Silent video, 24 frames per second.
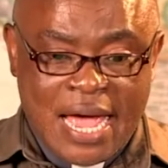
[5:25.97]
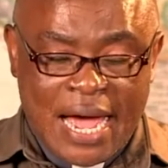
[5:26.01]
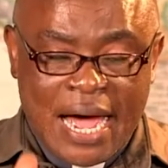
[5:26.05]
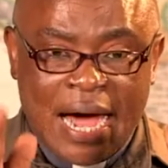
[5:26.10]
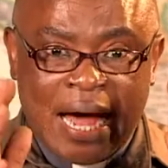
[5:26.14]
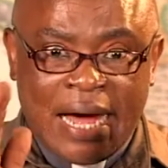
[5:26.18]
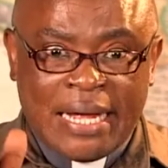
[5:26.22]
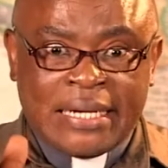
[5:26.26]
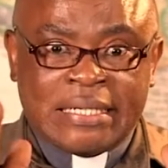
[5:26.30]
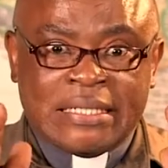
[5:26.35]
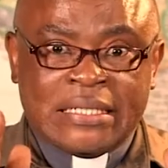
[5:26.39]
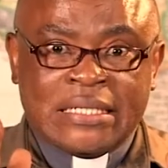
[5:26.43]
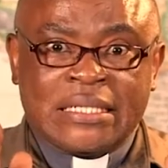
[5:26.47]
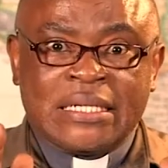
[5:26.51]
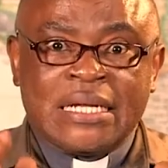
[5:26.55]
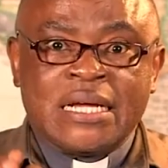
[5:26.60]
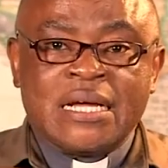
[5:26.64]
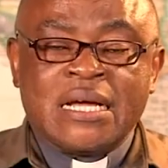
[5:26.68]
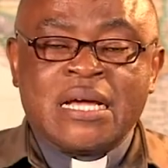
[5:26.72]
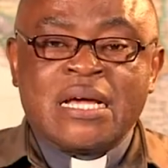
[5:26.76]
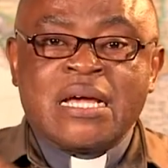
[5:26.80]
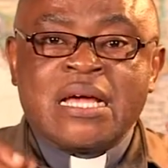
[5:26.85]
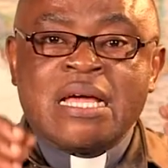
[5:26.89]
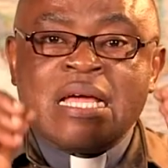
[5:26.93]
And
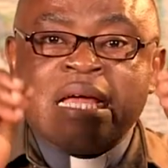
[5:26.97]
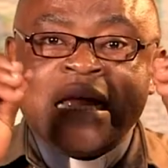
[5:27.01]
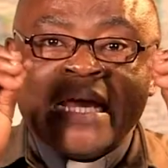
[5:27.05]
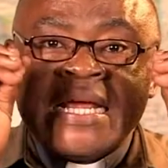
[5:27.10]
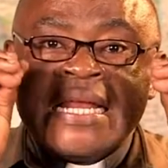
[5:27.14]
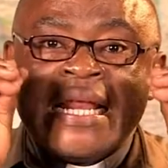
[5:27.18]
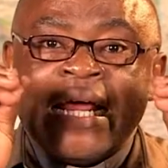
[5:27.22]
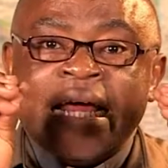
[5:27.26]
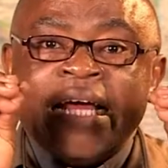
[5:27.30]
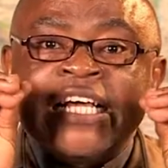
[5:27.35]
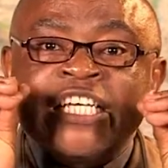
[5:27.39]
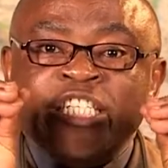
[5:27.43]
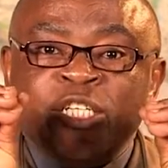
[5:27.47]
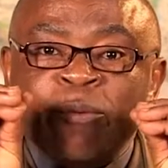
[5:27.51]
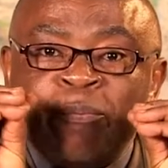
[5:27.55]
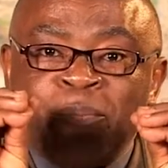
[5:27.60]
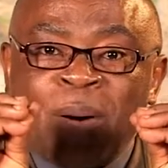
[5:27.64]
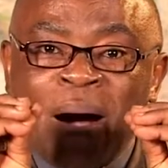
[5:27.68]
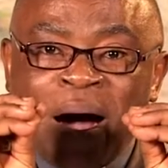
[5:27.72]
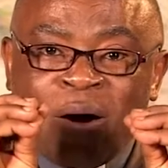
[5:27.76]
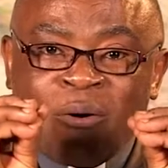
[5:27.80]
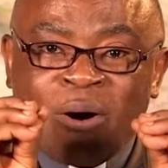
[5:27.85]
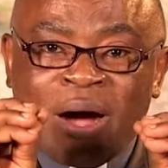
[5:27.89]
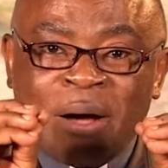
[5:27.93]
in his
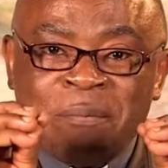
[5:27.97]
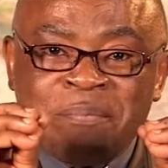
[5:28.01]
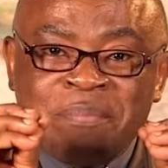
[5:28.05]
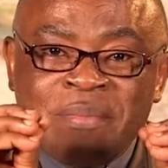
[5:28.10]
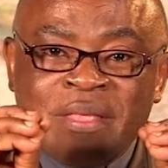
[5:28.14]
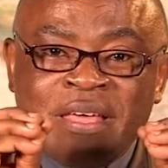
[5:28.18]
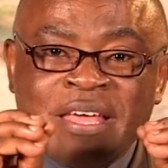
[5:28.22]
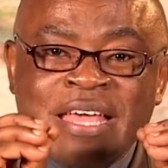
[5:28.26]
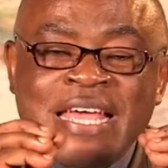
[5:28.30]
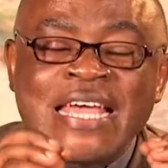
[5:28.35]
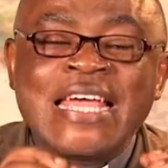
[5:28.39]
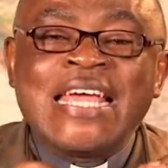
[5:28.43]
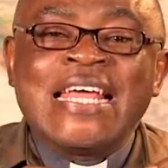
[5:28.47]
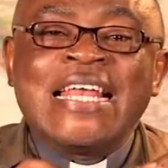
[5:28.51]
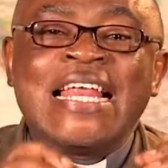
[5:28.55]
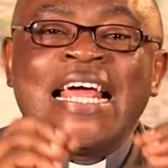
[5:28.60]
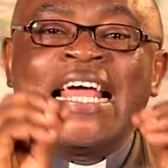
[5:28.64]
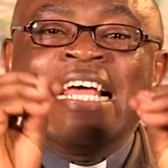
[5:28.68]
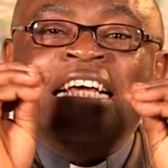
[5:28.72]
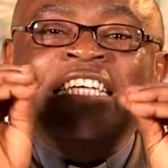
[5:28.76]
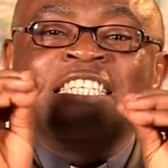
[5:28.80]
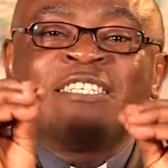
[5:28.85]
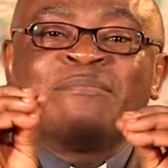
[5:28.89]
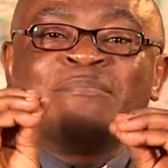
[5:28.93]
power, in
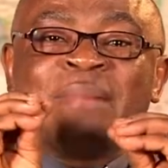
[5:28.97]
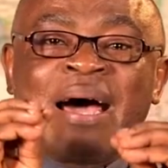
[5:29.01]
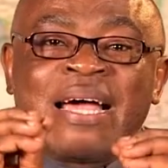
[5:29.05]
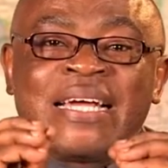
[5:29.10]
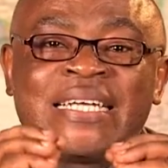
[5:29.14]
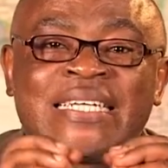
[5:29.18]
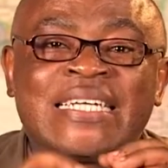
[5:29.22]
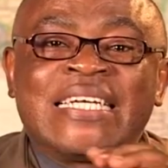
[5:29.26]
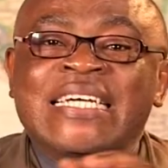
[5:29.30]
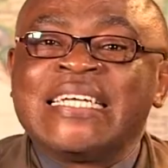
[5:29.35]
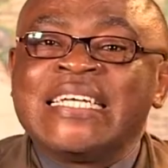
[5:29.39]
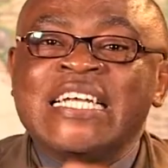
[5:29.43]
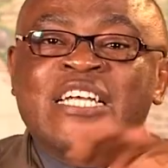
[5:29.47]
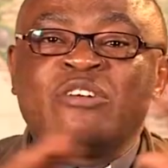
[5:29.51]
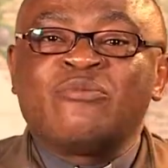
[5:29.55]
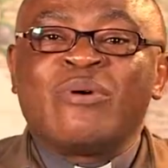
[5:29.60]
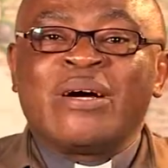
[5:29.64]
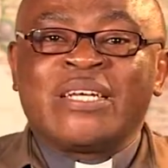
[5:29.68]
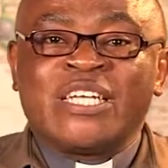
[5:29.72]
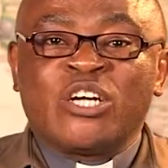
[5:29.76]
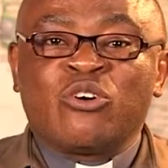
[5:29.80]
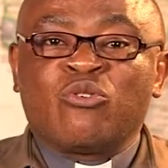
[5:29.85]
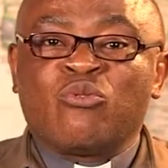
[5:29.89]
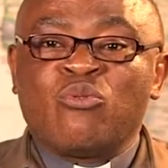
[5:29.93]
his might, he did
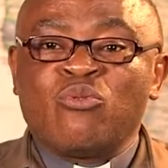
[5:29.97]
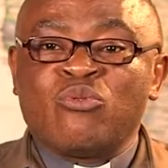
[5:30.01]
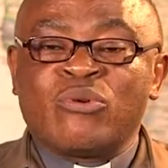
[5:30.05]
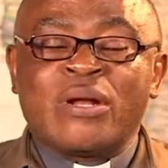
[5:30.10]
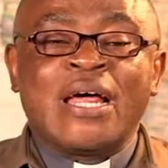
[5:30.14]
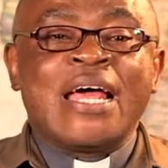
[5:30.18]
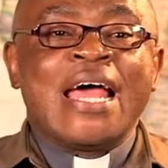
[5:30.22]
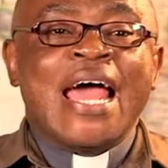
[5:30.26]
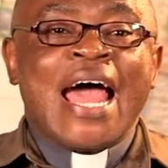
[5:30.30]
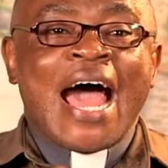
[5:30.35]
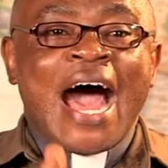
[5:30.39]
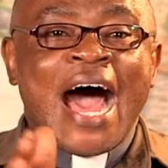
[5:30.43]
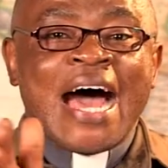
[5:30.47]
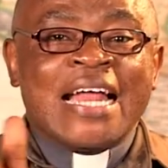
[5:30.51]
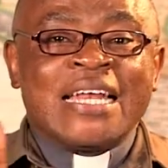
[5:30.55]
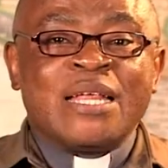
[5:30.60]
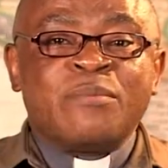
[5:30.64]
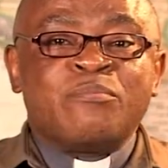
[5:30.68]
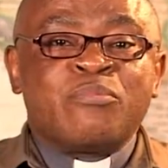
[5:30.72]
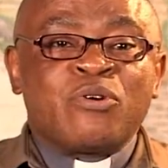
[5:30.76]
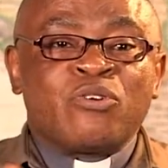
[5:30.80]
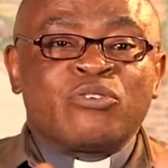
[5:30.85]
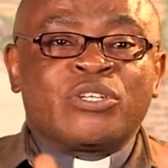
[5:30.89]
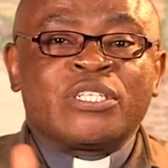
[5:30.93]
what he could. And he
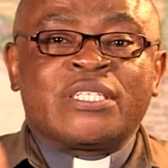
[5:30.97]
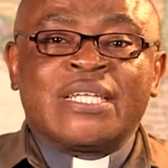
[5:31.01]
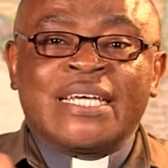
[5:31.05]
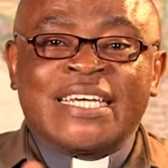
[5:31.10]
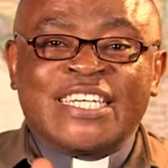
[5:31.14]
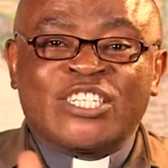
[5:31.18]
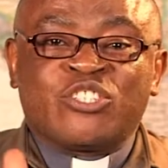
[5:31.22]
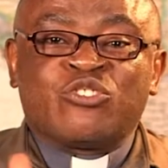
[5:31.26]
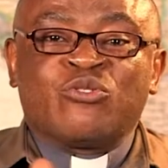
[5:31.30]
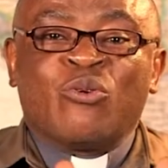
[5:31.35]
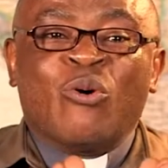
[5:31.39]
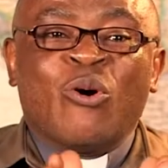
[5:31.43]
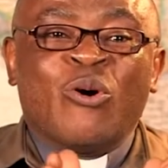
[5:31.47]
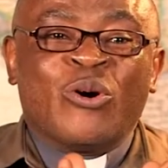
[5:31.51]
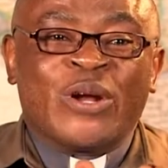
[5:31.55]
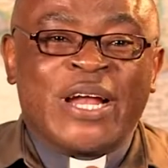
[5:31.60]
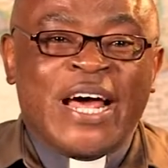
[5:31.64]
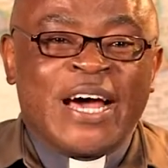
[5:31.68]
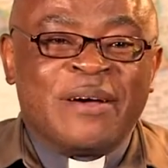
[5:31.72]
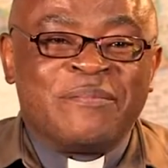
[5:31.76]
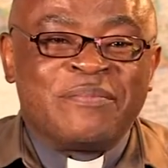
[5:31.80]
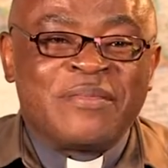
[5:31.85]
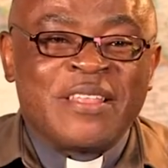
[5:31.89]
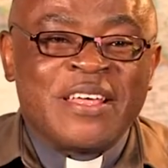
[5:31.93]
brought things to
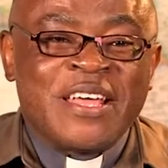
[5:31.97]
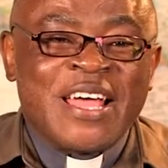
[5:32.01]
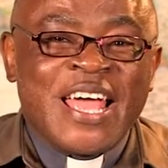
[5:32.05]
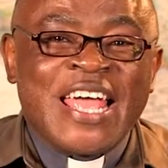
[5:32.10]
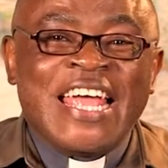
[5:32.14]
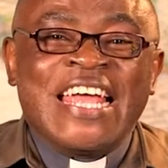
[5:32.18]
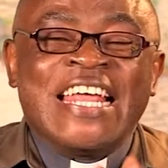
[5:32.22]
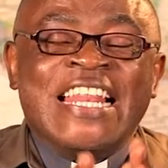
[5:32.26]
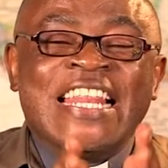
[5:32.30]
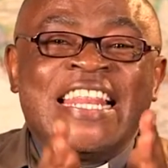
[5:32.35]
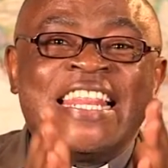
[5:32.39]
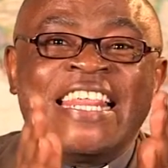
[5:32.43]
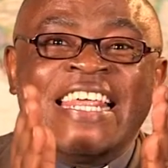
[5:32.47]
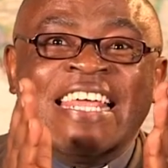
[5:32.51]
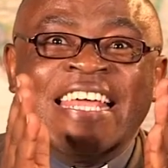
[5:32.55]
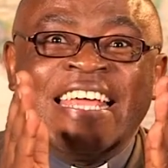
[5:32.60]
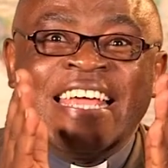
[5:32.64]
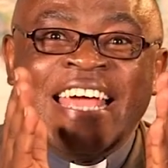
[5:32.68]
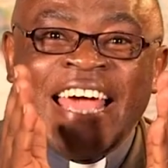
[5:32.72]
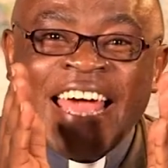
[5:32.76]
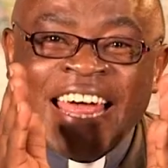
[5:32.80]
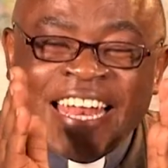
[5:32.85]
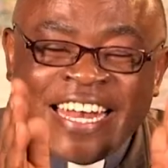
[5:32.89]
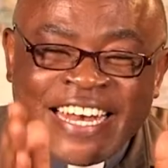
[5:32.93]
order. In
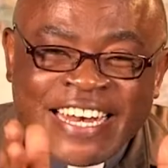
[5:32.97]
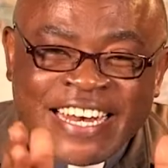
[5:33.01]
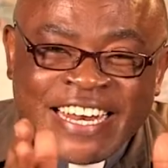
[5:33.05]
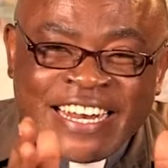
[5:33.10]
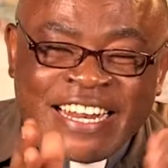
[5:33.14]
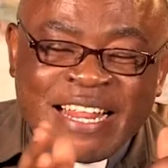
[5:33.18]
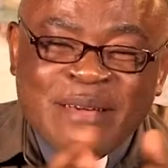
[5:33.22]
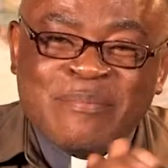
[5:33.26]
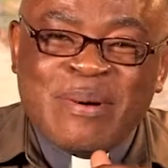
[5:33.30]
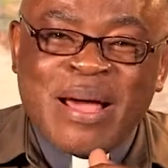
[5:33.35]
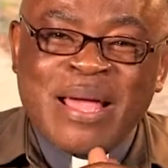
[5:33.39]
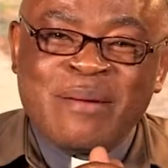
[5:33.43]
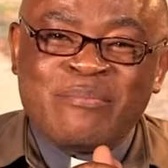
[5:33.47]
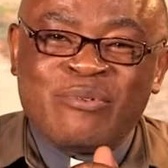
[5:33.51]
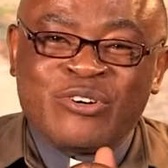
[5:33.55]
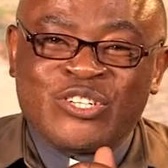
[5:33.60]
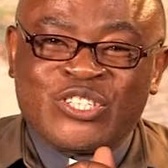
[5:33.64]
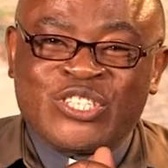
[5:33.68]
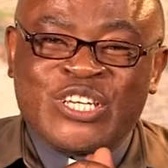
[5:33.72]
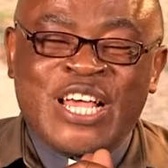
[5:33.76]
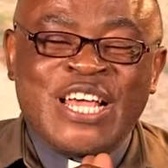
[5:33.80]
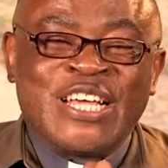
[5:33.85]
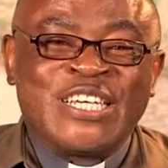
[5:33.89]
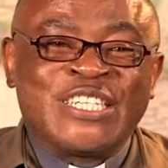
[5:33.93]
the end, the Bible
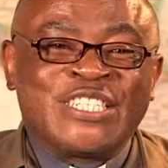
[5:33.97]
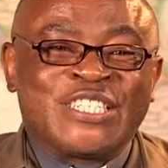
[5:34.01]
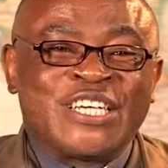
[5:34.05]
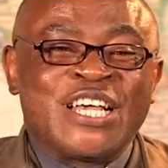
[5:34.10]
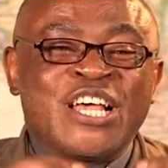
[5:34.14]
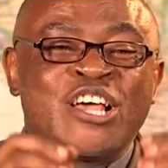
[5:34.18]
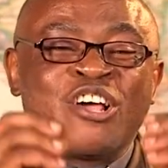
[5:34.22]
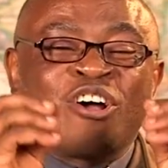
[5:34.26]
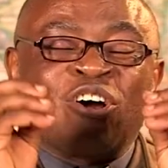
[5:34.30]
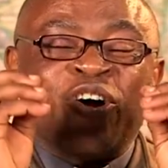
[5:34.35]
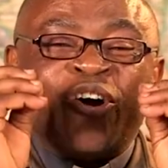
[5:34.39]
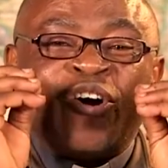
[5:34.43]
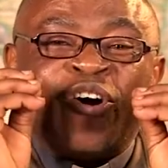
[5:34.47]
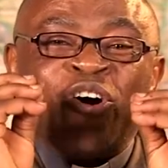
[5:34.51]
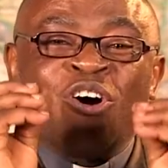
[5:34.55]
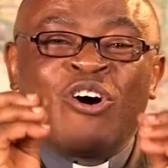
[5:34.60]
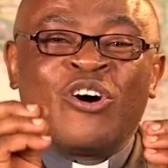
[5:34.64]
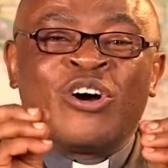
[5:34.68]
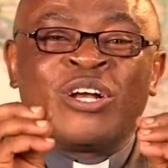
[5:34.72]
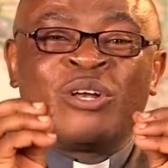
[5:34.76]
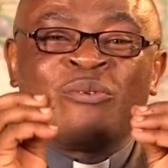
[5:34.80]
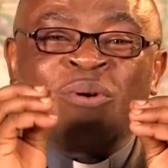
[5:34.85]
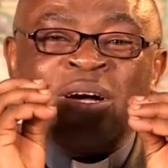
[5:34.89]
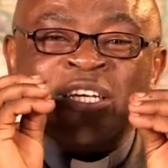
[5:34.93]
says,
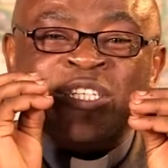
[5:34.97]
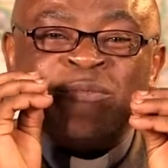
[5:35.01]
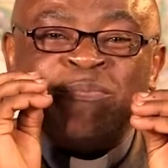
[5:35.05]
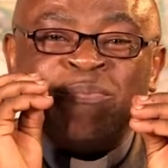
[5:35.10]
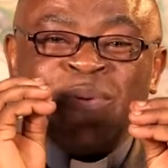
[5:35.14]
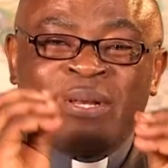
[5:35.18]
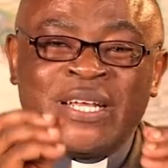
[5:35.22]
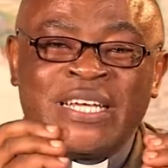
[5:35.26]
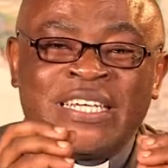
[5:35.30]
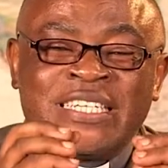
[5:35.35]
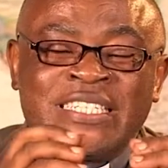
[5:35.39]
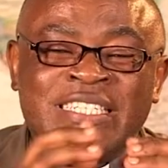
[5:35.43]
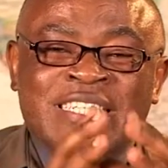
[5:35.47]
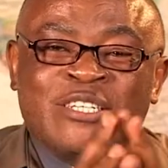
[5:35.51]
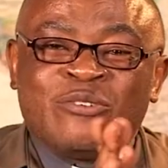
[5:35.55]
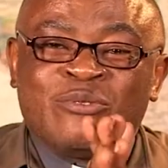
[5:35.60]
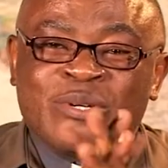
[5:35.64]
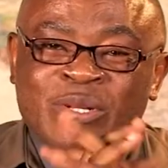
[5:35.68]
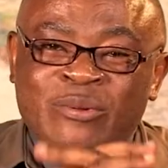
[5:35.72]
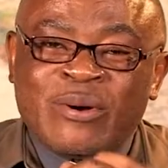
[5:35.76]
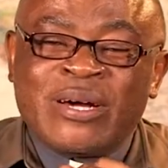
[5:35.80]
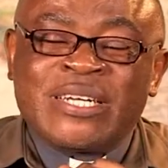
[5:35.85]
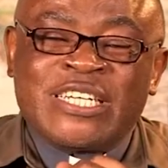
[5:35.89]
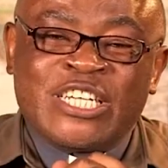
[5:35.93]
God was pleased
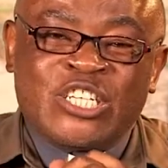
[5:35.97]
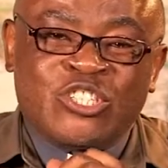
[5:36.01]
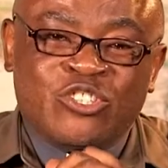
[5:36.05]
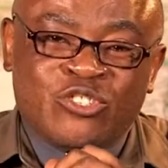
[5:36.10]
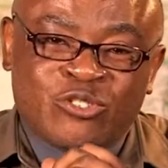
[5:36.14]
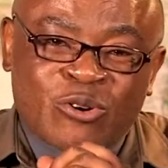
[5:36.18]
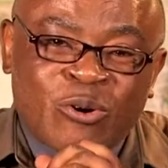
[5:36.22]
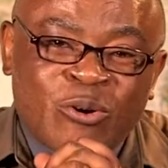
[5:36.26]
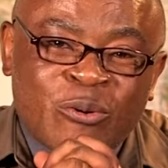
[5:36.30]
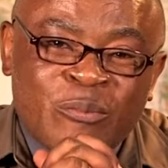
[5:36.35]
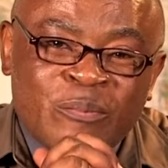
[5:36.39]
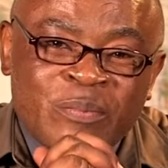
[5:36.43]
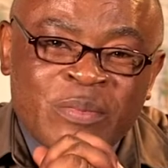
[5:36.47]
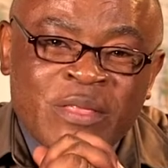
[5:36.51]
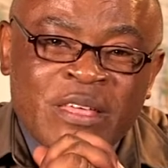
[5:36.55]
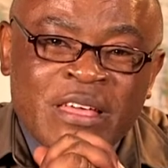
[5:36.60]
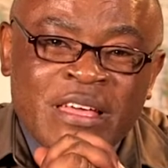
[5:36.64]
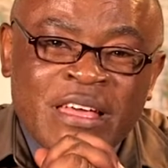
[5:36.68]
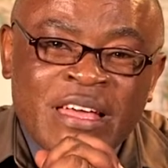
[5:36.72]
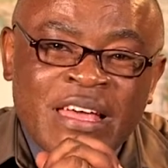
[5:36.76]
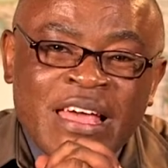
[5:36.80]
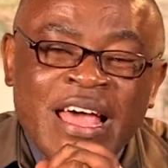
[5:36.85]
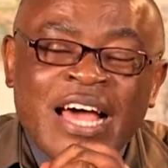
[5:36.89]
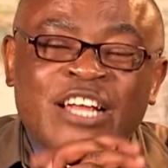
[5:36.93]
with what he saw.
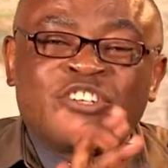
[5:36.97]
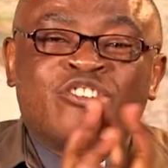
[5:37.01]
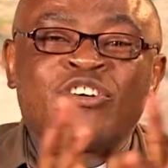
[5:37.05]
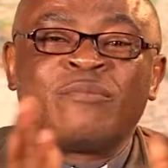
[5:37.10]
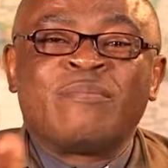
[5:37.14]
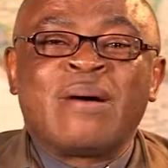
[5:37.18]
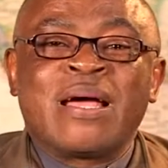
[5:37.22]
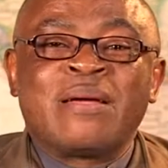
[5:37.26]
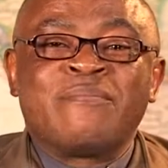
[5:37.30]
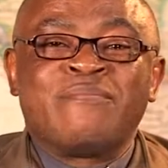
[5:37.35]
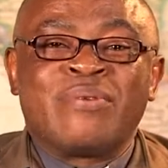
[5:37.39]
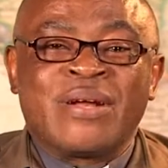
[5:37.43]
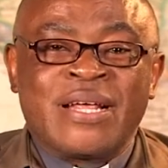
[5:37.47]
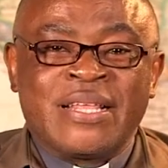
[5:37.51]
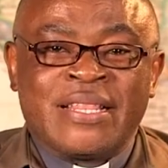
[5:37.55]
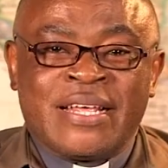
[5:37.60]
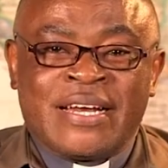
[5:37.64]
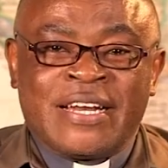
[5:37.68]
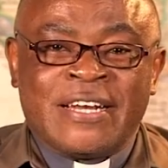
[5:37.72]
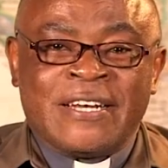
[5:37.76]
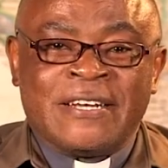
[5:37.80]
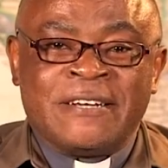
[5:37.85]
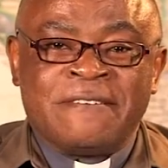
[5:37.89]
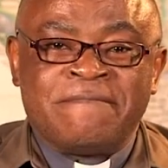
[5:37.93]
And so, my
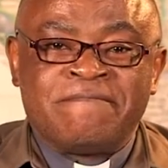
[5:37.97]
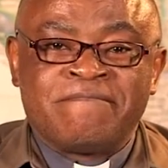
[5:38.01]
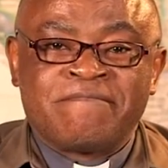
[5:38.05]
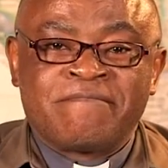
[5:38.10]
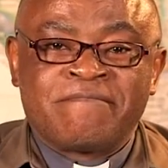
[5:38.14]
brethren,